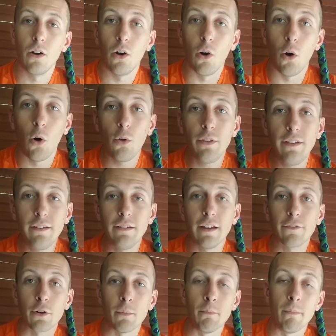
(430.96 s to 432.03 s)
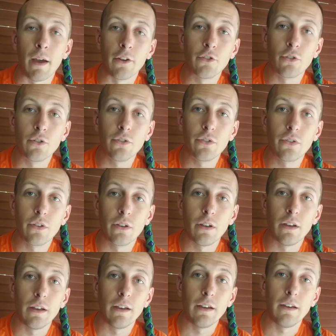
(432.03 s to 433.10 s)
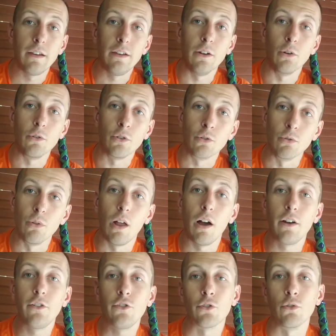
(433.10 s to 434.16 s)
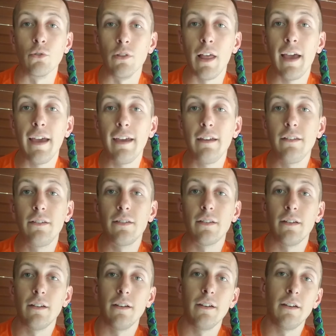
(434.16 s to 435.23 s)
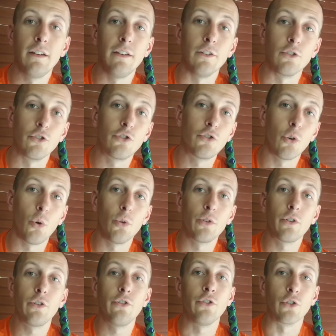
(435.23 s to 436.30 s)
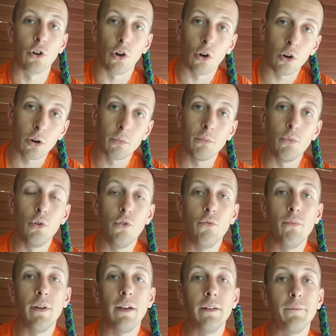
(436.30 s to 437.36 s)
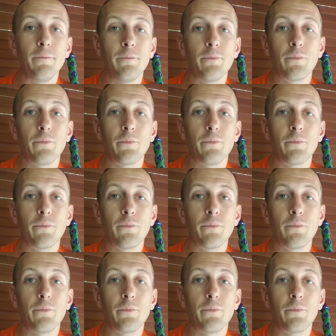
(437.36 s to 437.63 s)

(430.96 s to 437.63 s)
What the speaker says: All these different measures, you know, your lungs, your legs, your shoulders, your arm movement,